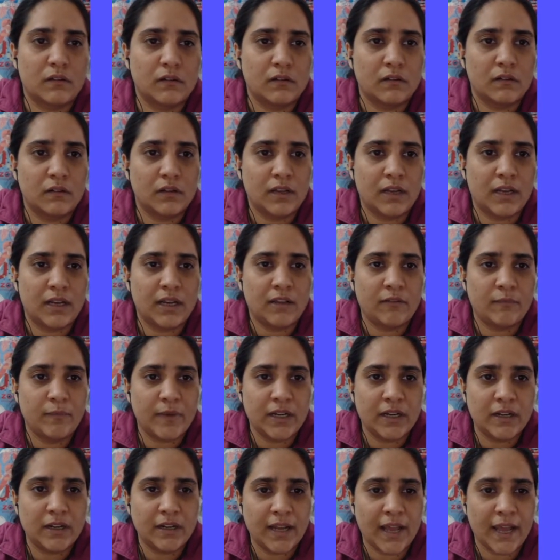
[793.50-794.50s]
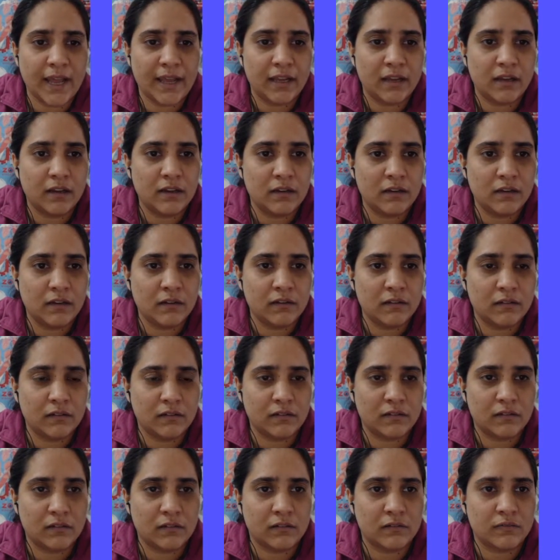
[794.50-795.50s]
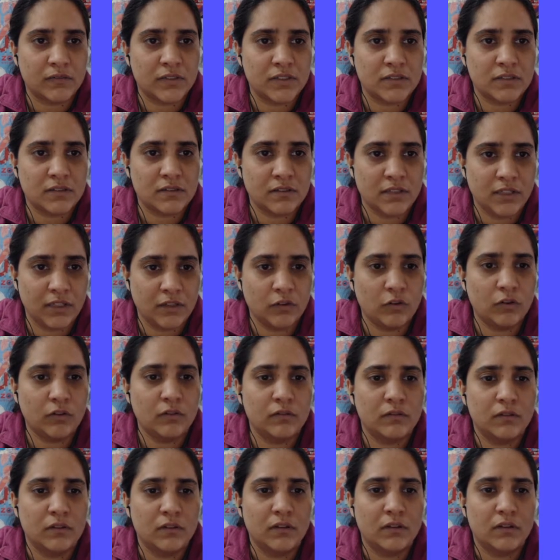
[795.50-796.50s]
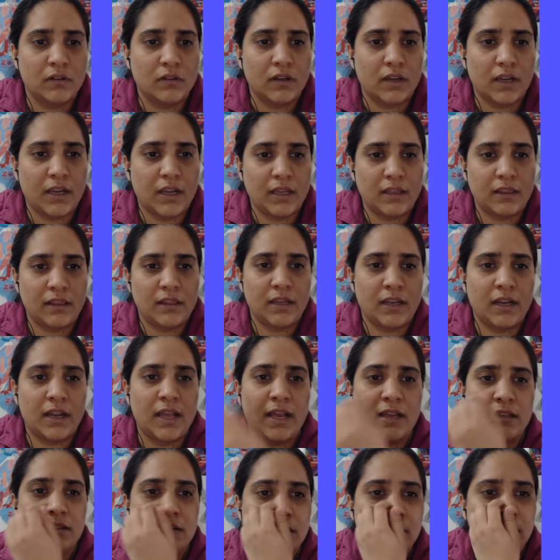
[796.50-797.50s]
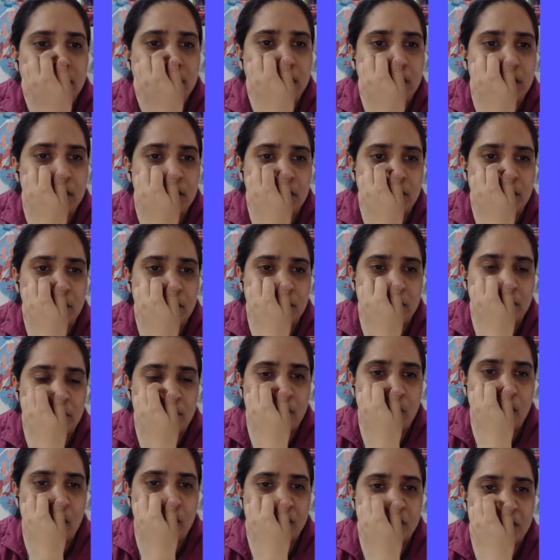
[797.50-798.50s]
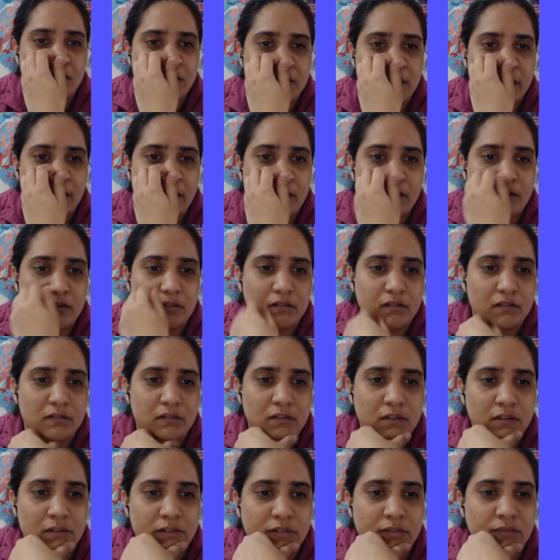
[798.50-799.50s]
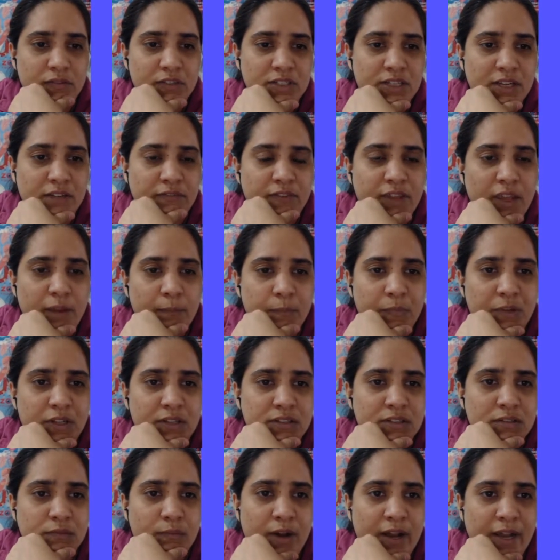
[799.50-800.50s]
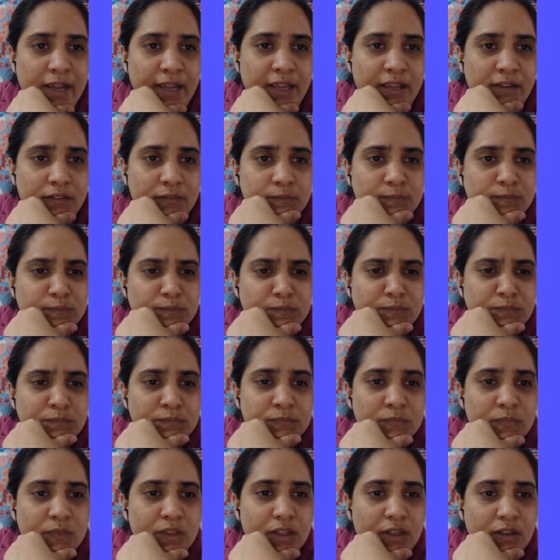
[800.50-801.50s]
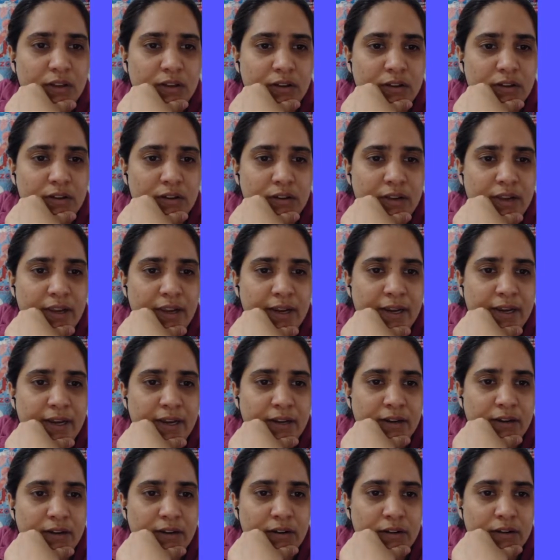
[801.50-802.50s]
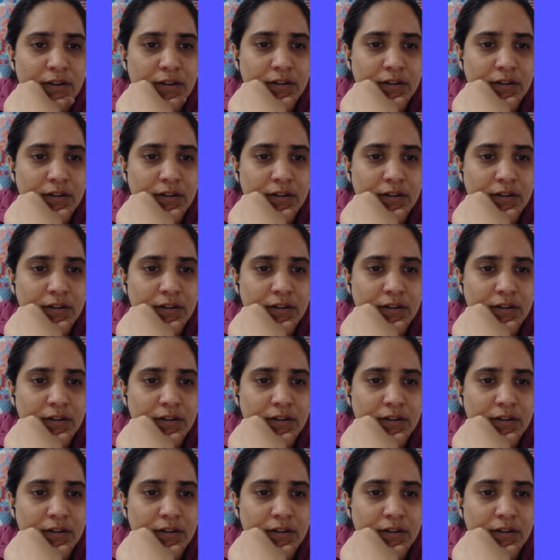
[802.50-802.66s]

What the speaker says: and I made an angle which is 0, and then has an offset which I've kept as y, and